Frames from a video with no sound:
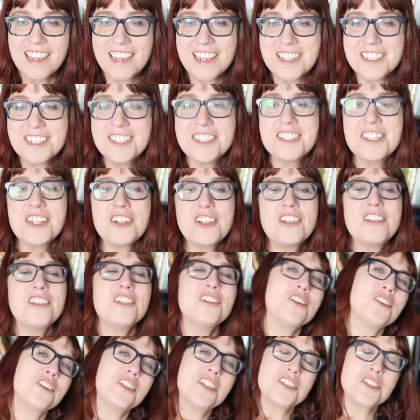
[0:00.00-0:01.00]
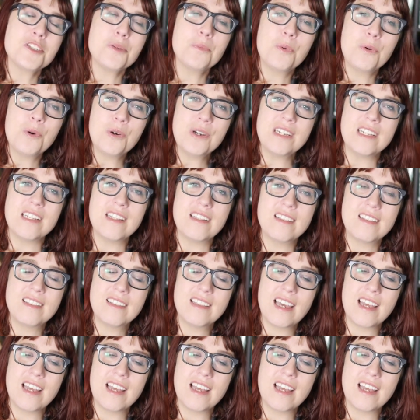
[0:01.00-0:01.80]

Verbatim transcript: it's still a little disappointing